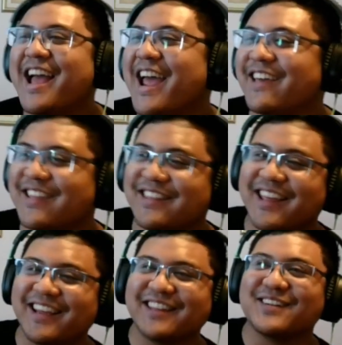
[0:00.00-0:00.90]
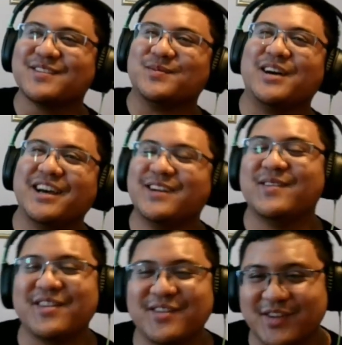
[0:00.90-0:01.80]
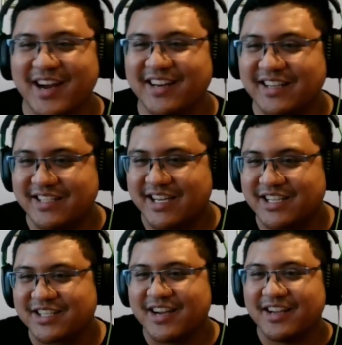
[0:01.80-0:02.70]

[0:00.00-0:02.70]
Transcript: And then, like, there's one where they're trying to teach